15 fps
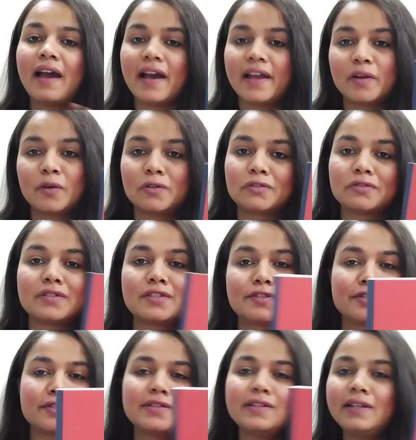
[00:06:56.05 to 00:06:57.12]
I go to this
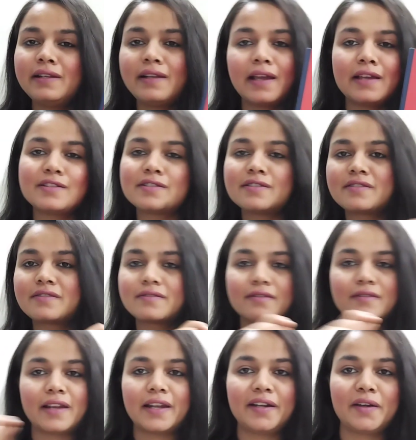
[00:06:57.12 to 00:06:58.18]
journal and I just
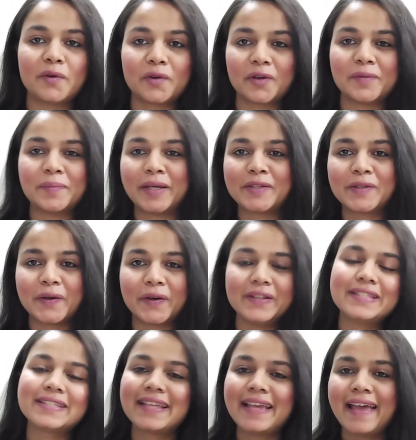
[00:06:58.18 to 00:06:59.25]
write down all my
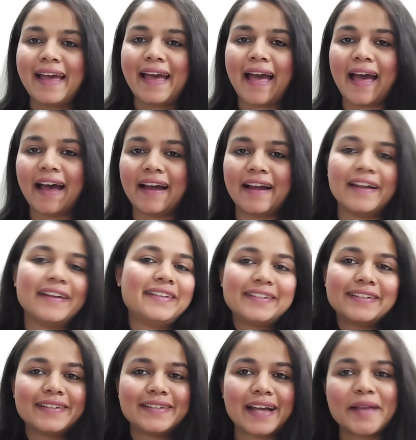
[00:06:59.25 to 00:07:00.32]
thoughts
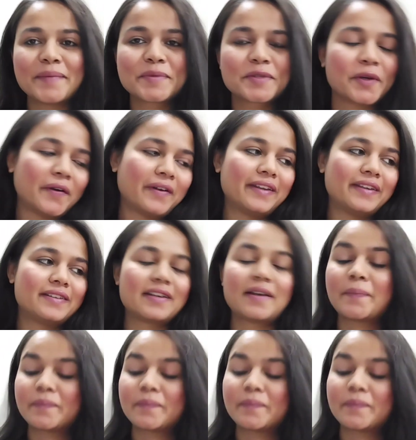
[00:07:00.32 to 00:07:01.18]
and I'm sorted.